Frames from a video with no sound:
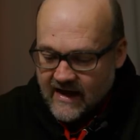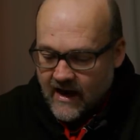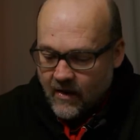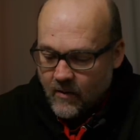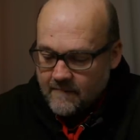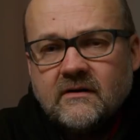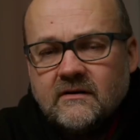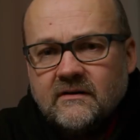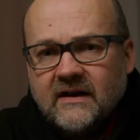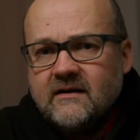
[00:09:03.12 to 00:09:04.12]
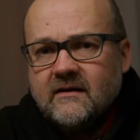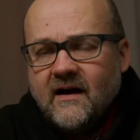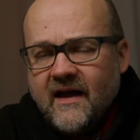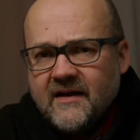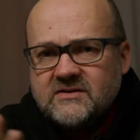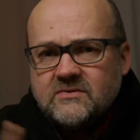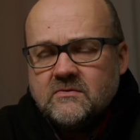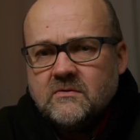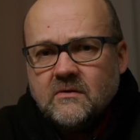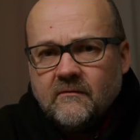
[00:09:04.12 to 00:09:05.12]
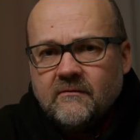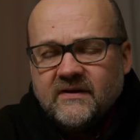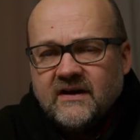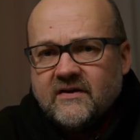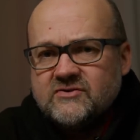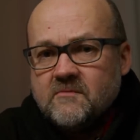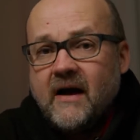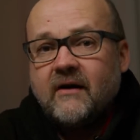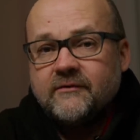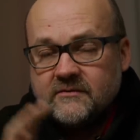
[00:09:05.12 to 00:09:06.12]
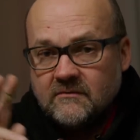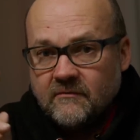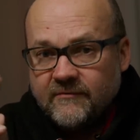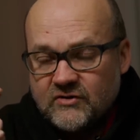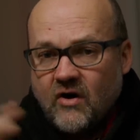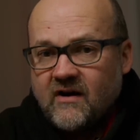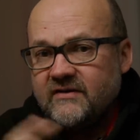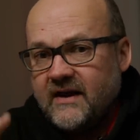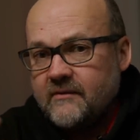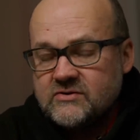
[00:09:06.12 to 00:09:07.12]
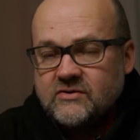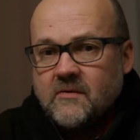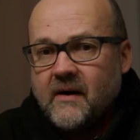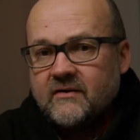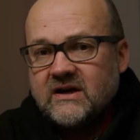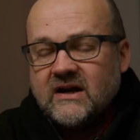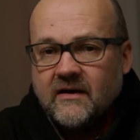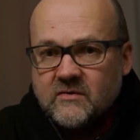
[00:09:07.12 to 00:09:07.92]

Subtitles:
now. Then I had two videos about photography that was not about gear.